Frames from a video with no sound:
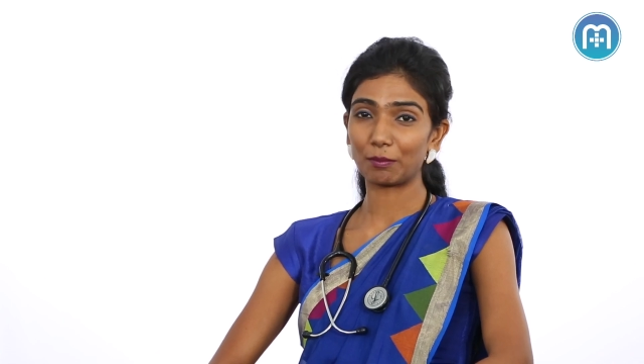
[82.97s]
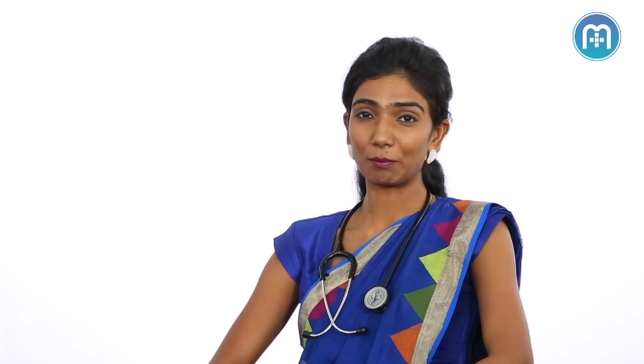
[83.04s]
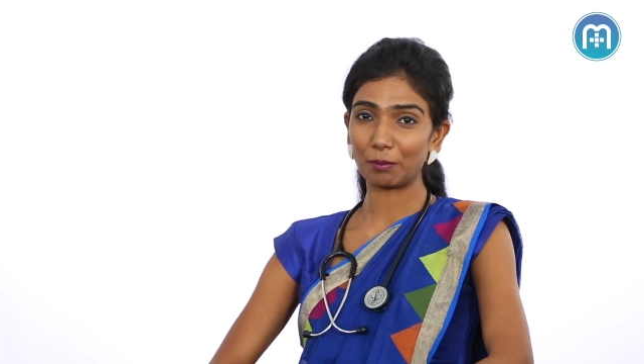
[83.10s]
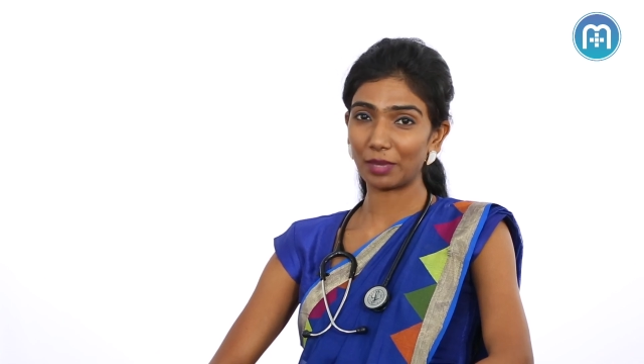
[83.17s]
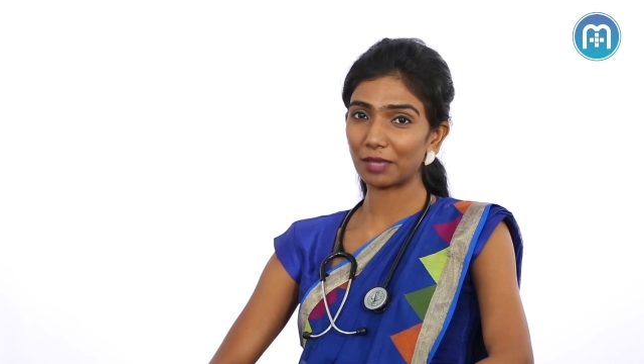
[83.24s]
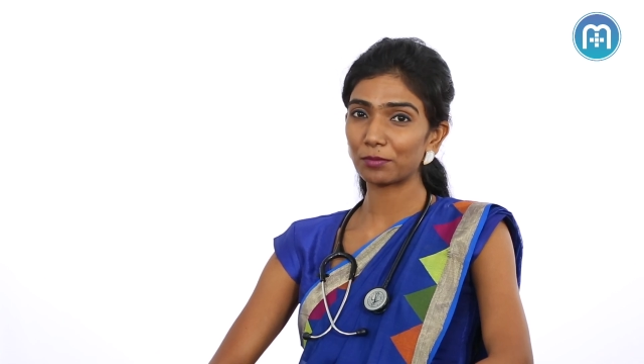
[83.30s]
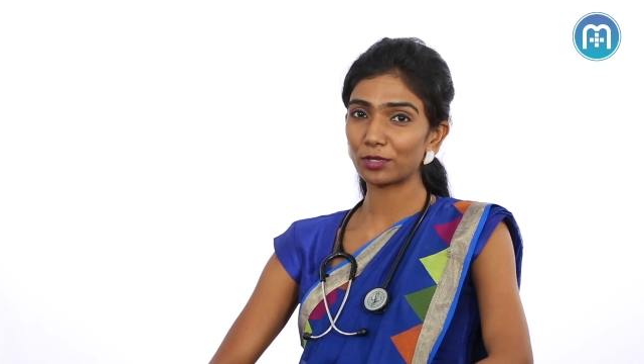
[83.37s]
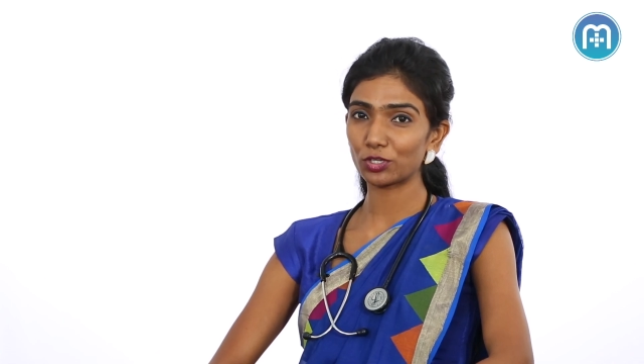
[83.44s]

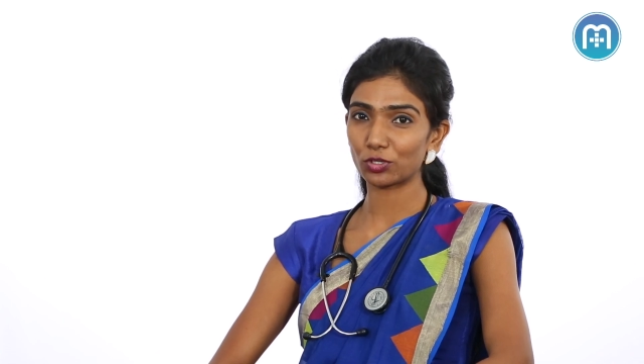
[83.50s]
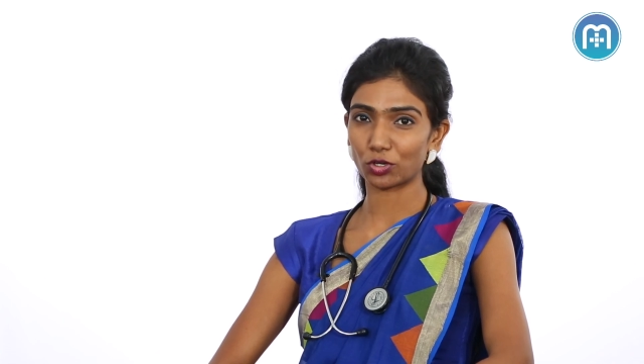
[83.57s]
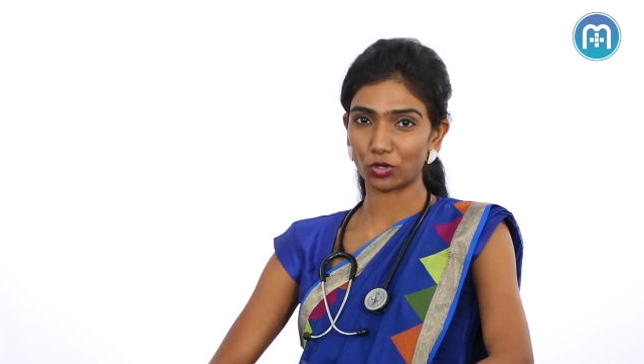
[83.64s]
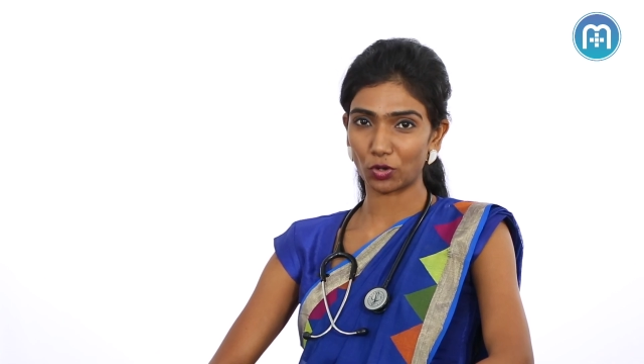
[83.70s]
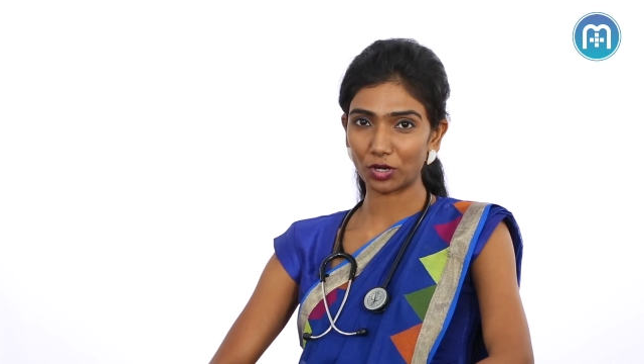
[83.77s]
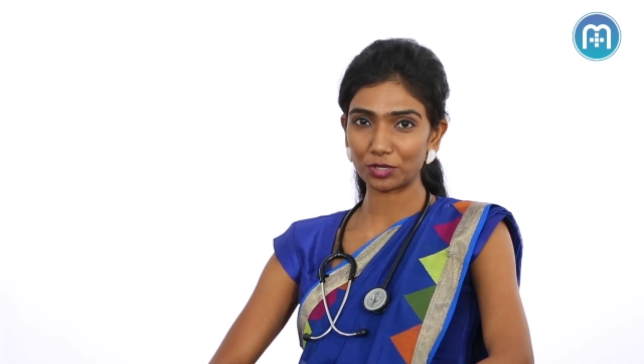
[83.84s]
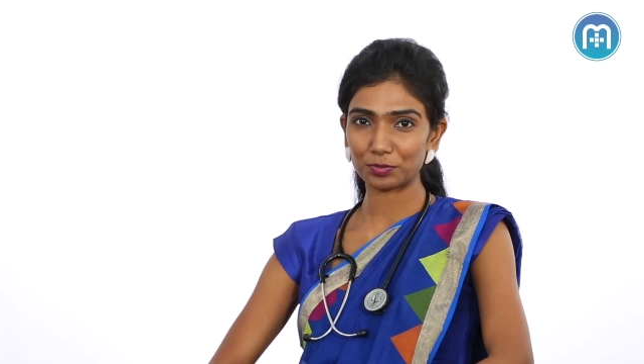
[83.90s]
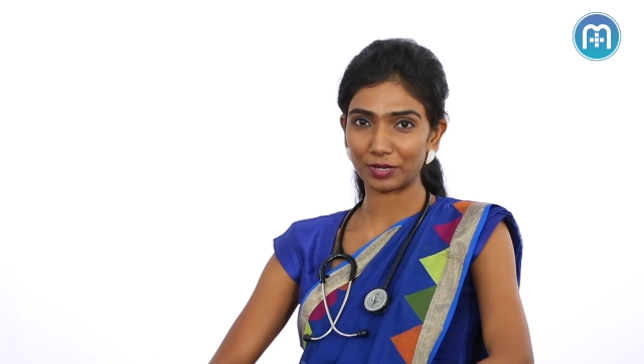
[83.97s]
maybe you're
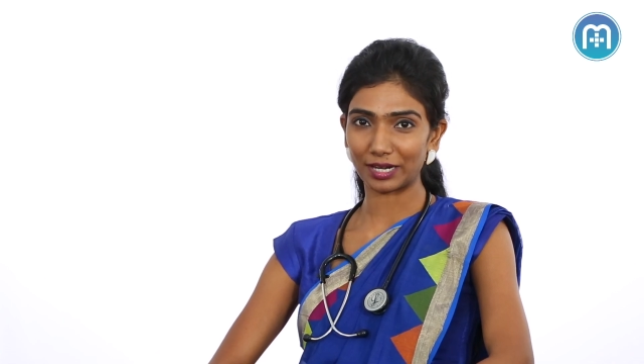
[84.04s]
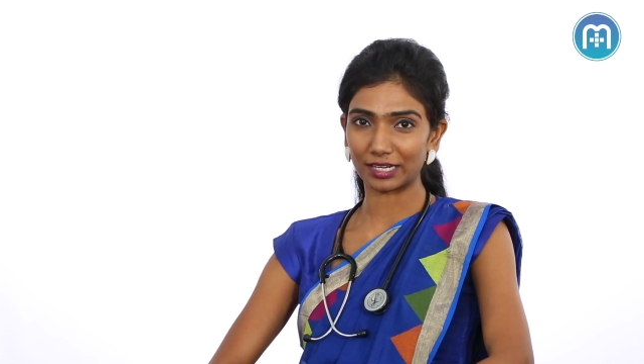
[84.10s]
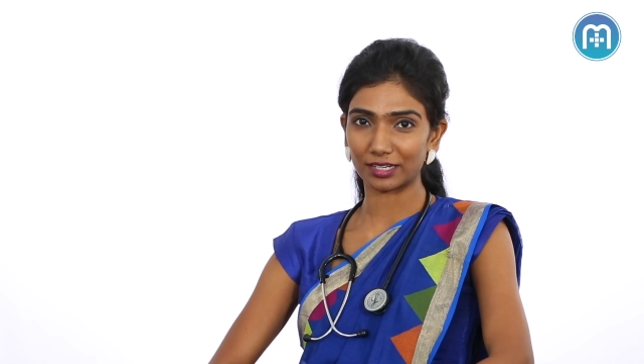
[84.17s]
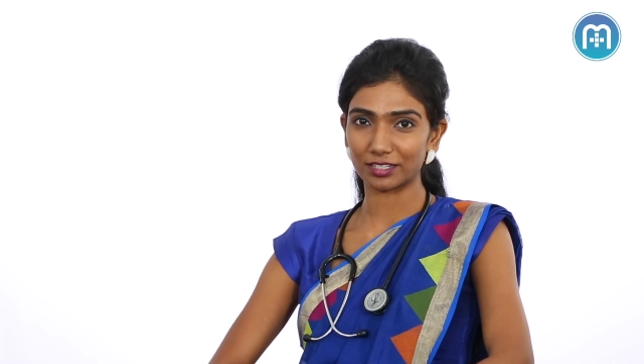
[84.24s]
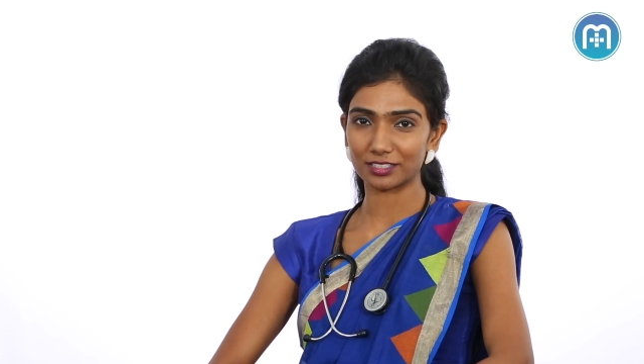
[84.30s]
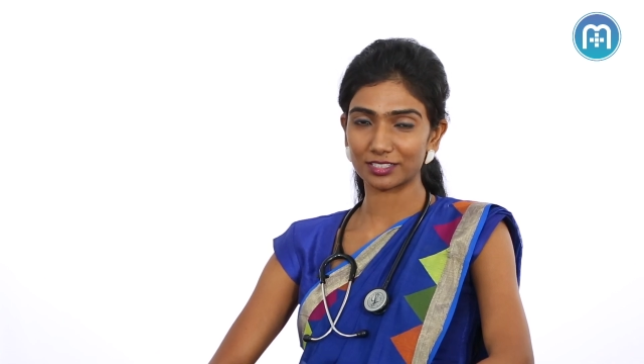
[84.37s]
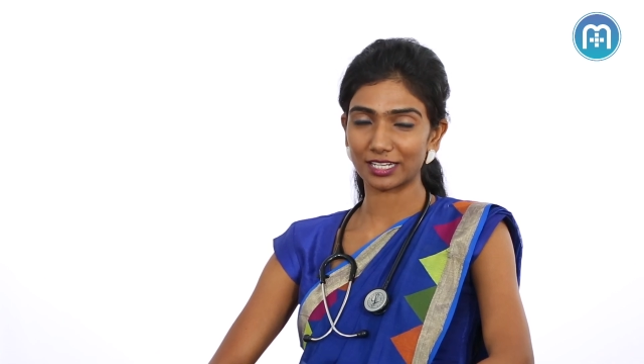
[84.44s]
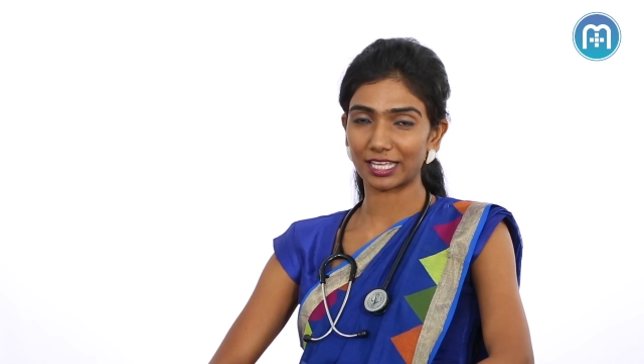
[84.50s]
not
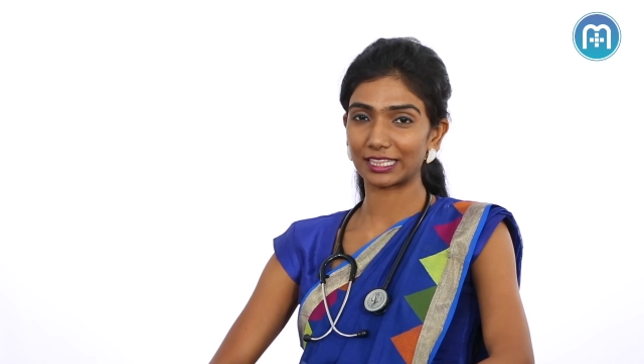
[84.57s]
pregnant,